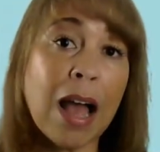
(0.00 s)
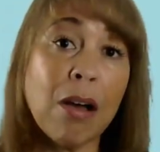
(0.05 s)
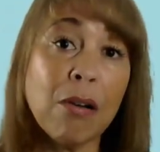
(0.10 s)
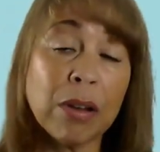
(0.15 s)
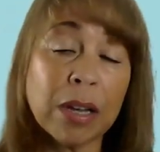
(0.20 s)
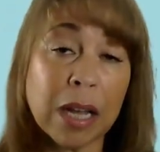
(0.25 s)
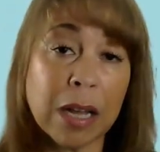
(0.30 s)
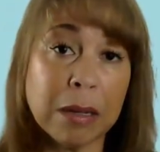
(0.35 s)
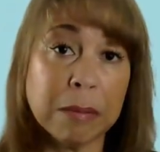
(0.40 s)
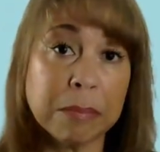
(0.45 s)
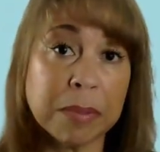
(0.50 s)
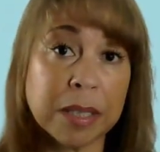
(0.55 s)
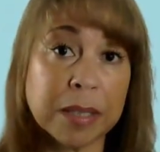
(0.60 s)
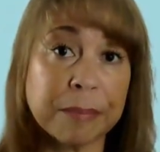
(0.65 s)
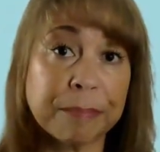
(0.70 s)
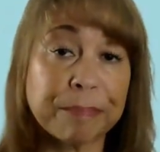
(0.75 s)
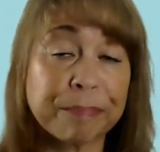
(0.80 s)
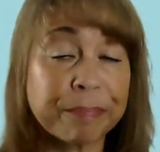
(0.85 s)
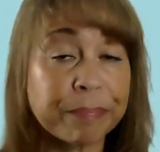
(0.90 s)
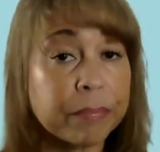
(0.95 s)

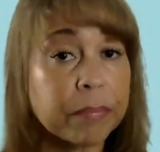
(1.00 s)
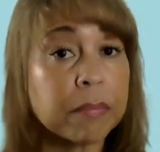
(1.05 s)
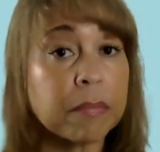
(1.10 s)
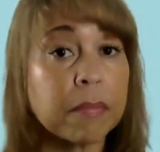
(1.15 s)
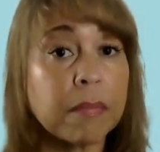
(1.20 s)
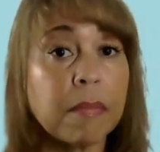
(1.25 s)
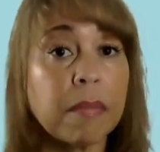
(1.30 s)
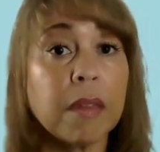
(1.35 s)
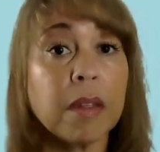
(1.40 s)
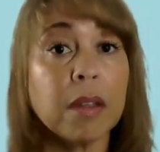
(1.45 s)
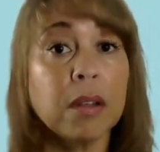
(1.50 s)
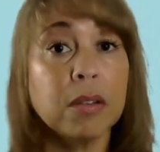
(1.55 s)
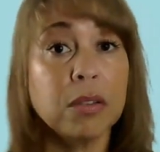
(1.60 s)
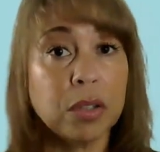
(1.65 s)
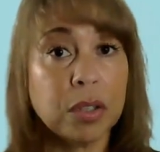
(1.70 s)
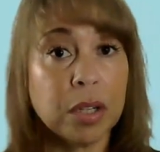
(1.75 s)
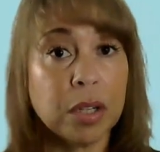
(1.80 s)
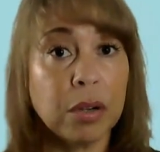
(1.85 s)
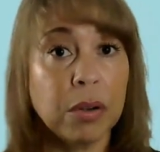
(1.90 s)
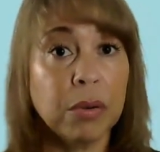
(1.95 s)
outcomes.
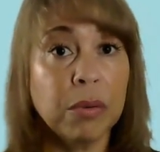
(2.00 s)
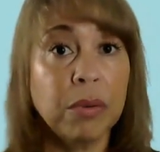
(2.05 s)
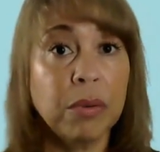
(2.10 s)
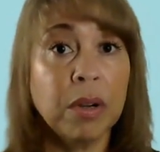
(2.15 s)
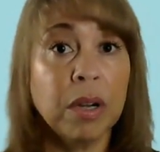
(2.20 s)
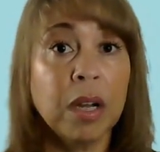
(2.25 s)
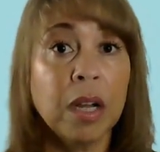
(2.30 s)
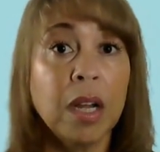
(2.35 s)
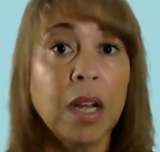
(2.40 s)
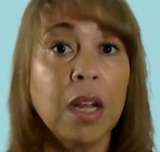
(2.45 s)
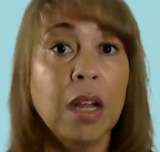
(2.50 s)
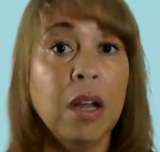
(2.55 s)
So,